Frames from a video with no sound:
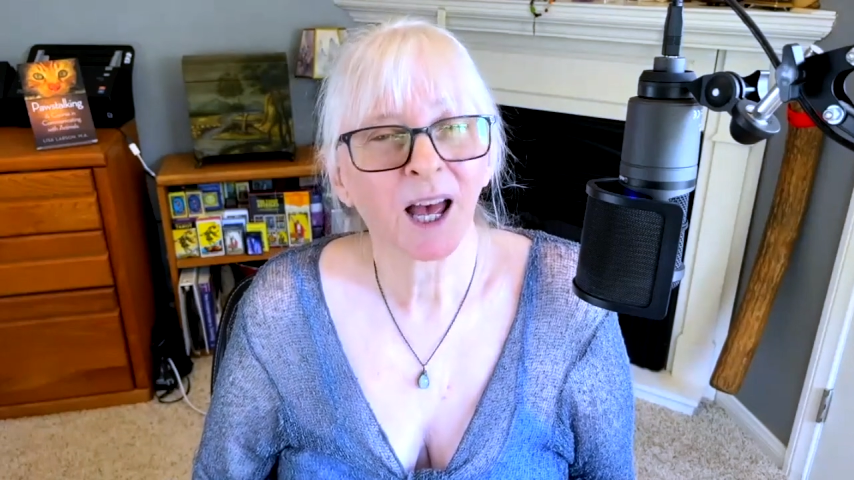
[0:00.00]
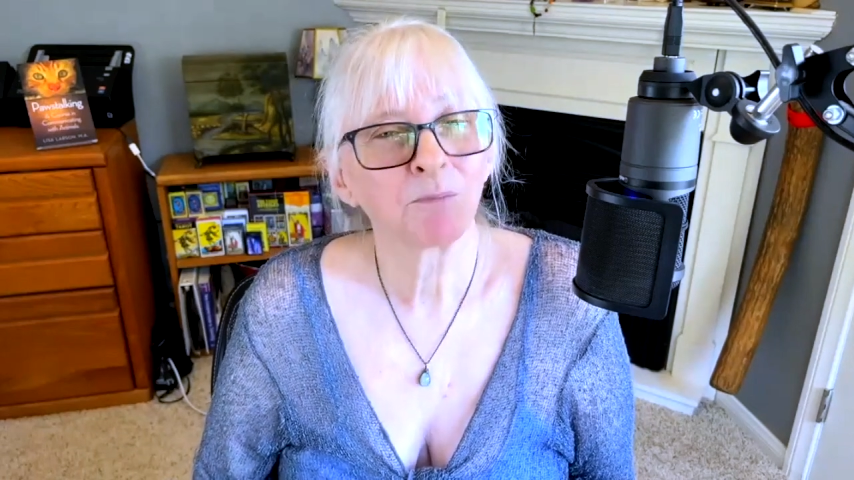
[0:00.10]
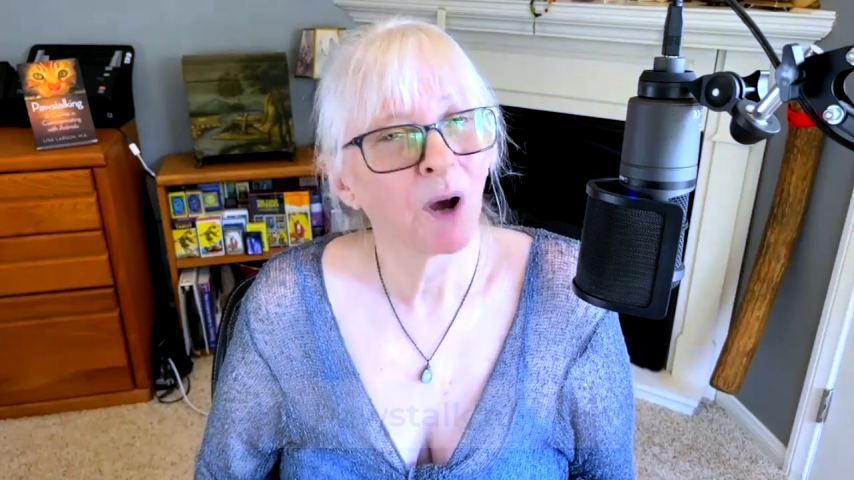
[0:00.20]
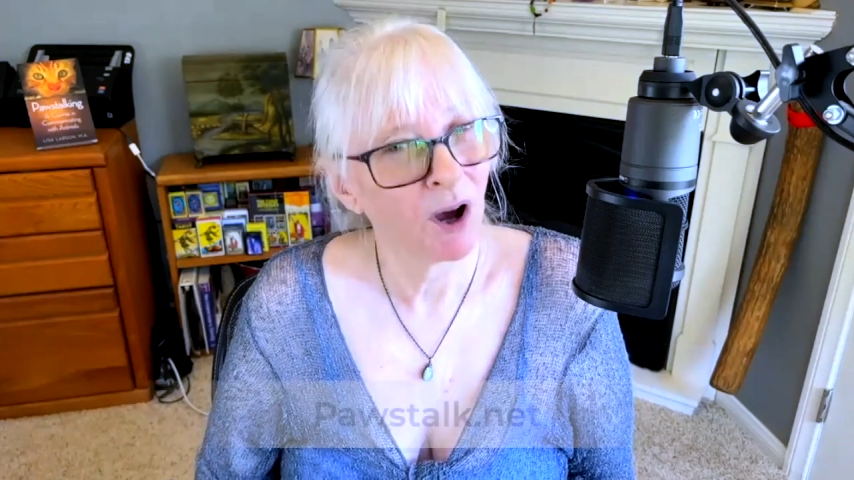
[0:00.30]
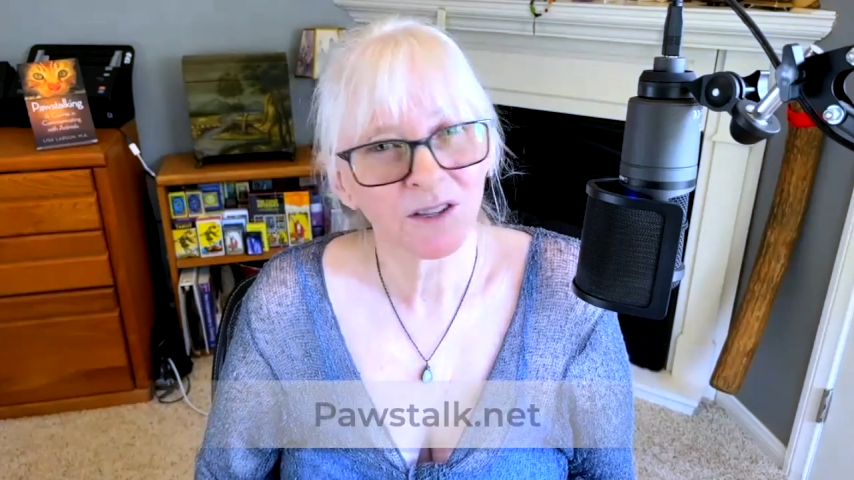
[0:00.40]

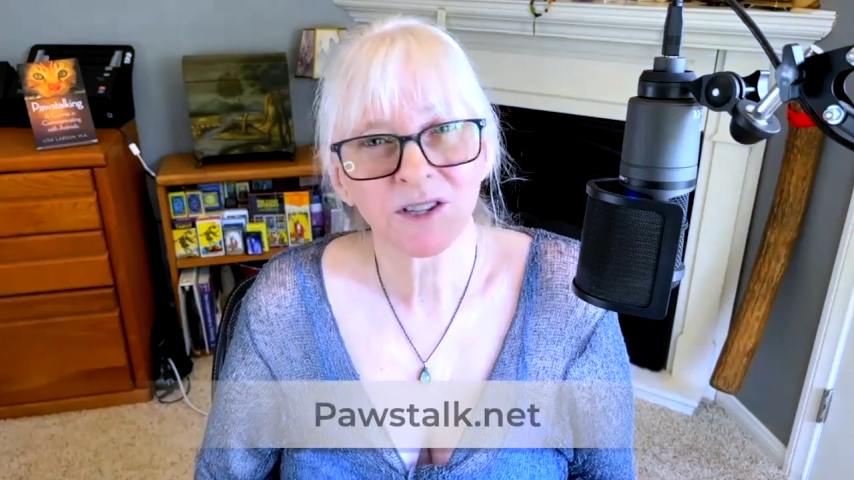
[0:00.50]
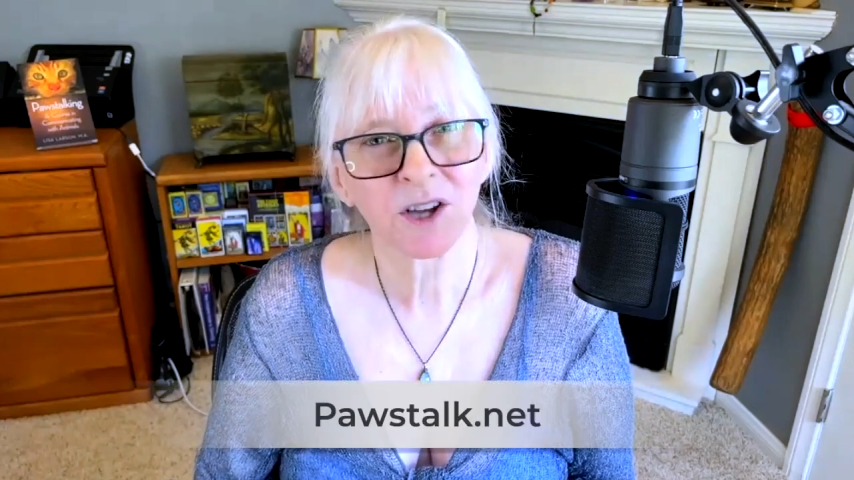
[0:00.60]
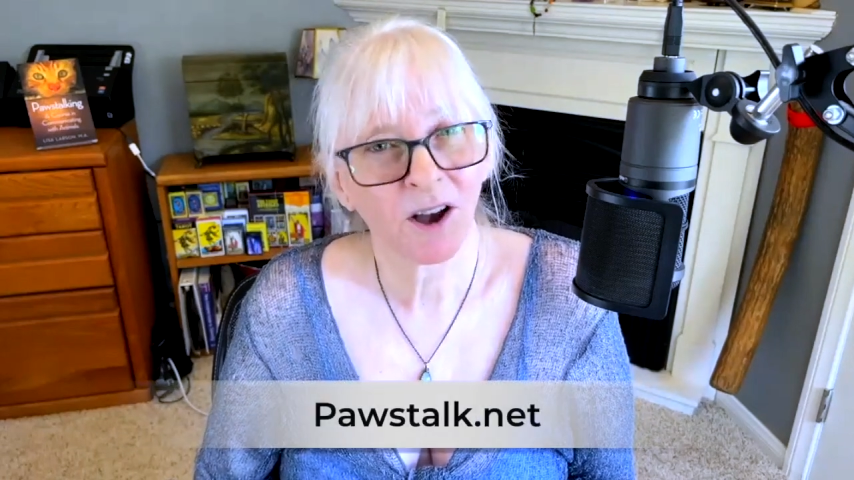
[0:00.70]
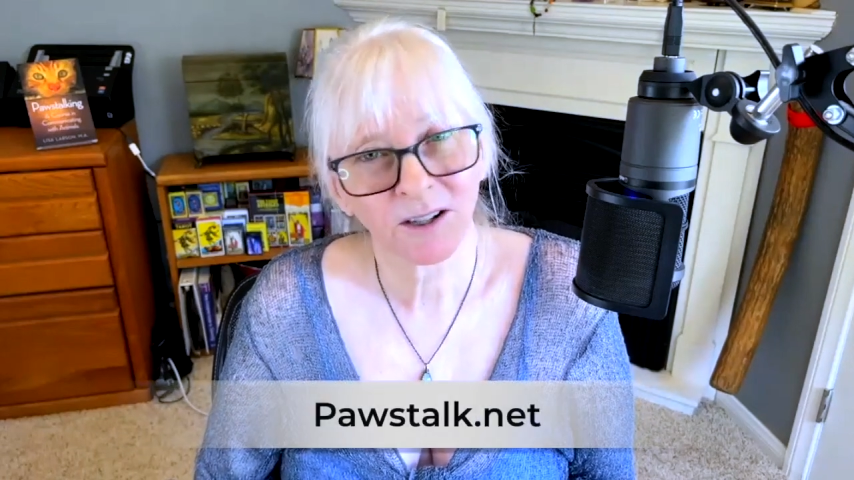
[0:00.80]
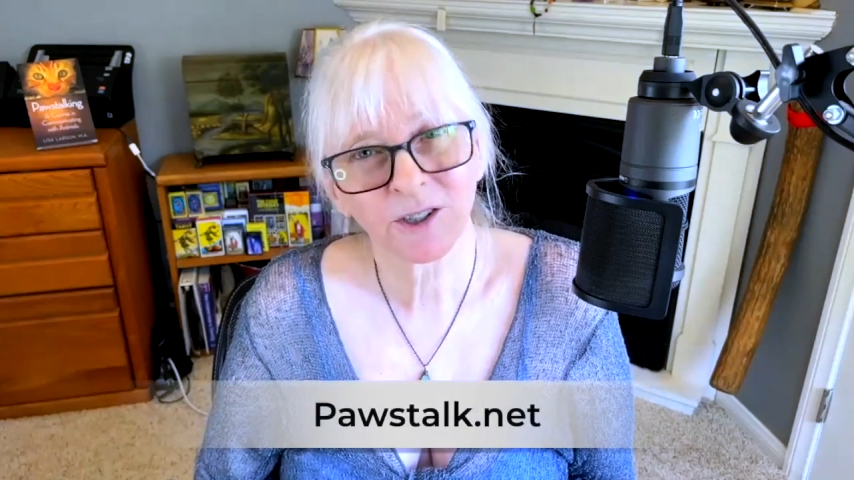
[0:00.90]
at
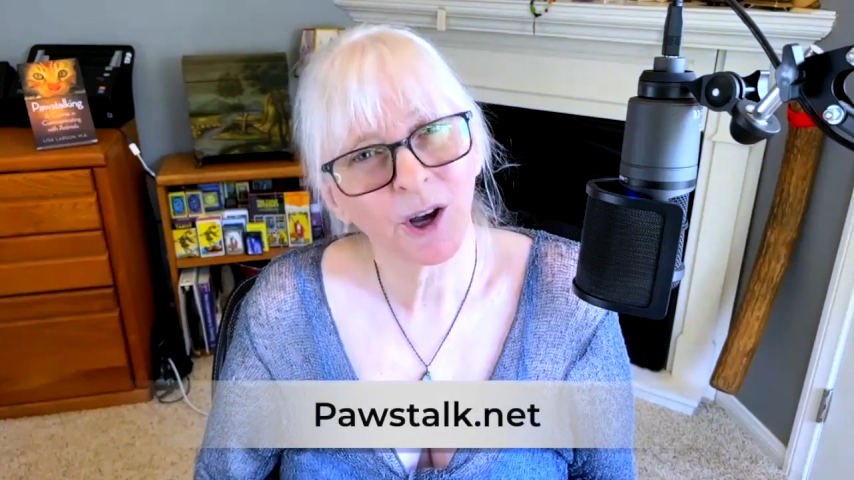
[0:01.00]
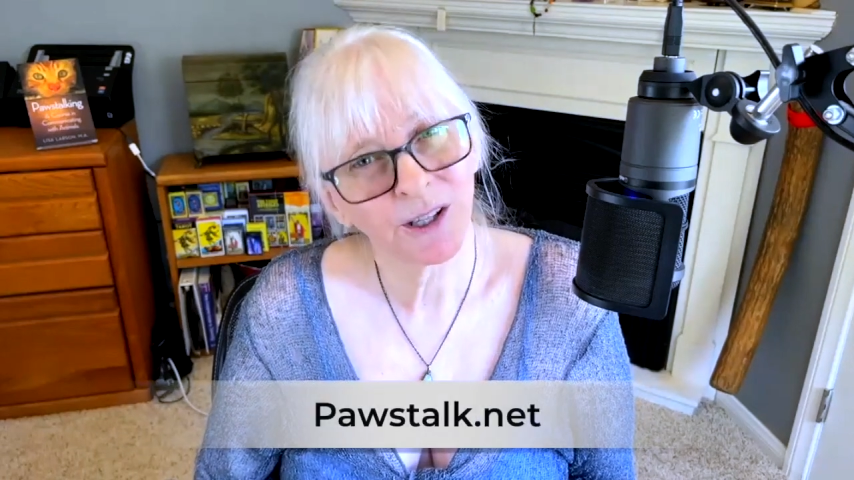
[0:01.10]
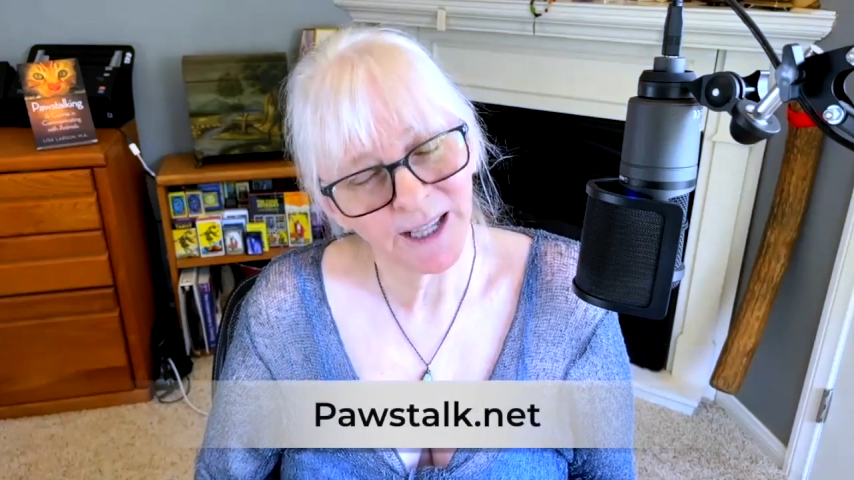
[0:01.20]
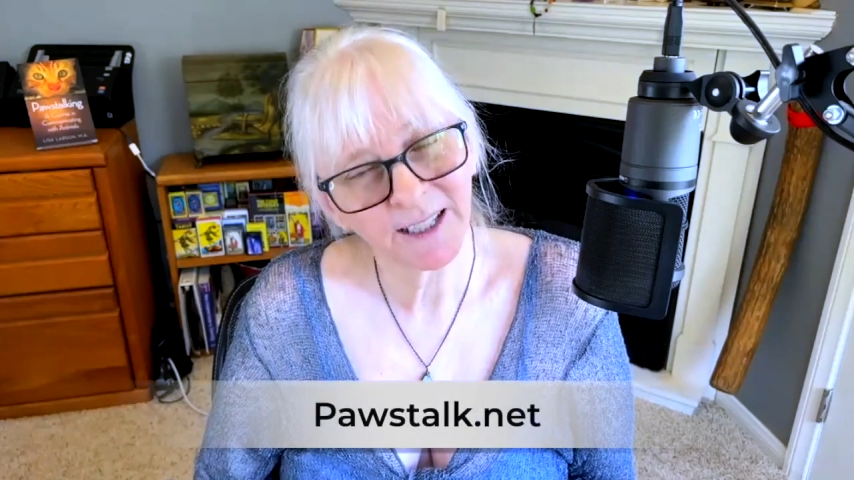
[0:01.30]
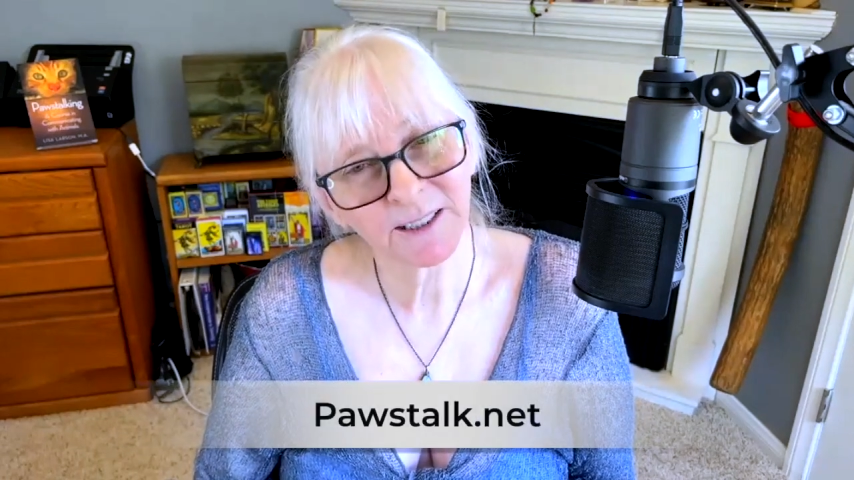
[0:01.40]

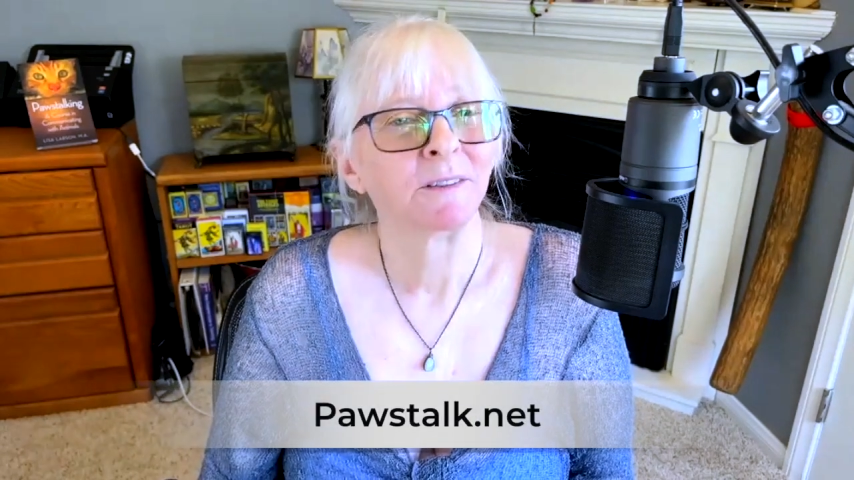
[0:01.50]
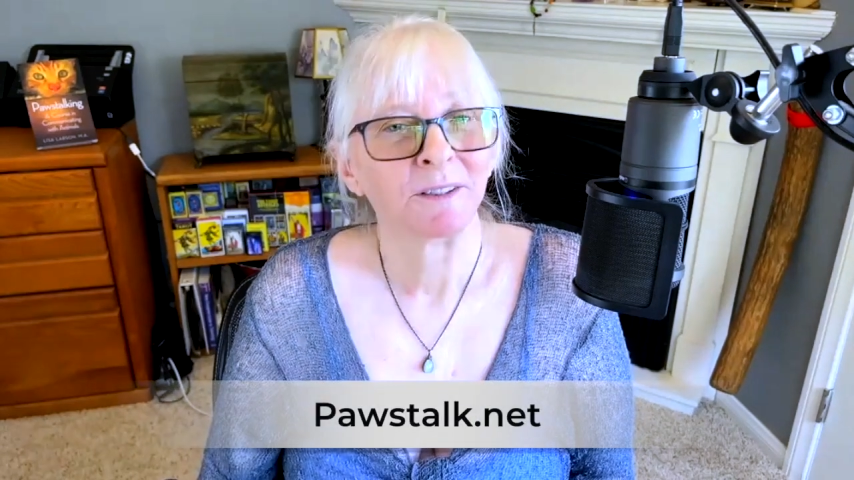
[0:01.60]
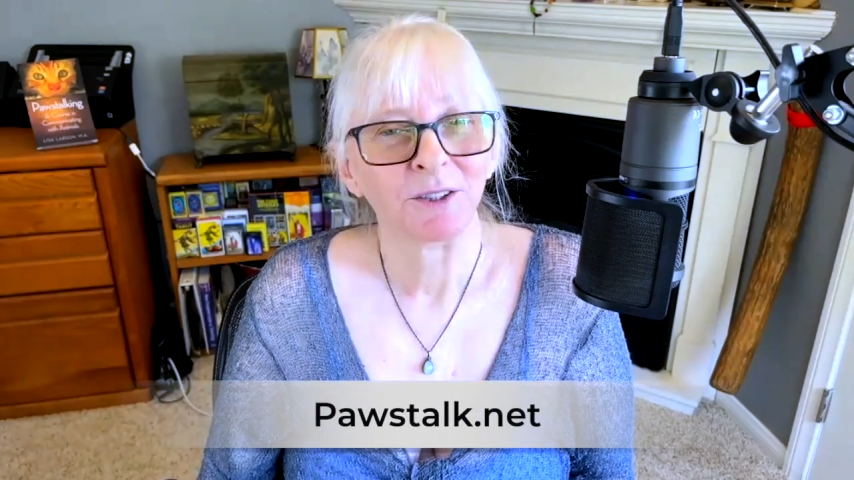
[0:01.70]
pausetalk.net.